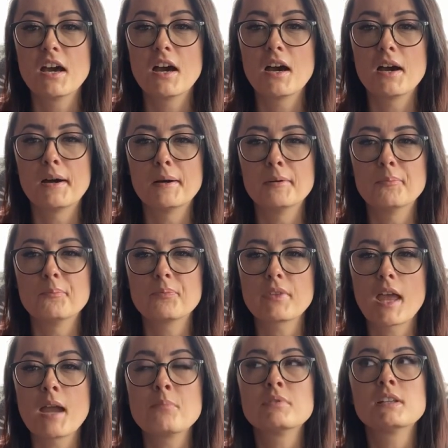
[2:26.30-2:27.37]

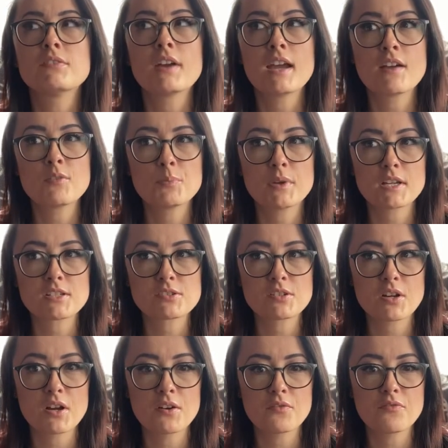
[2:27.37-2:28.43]
I believe I have a picture
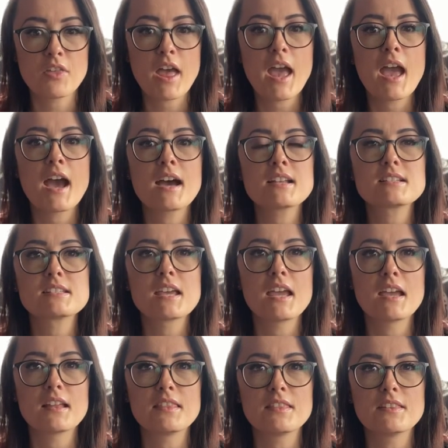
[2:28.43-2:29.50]
of the hat
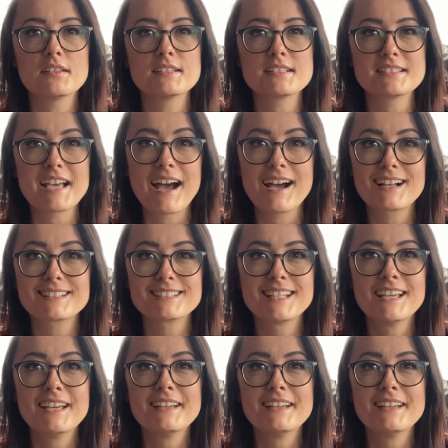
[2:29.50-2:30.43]
and the socks,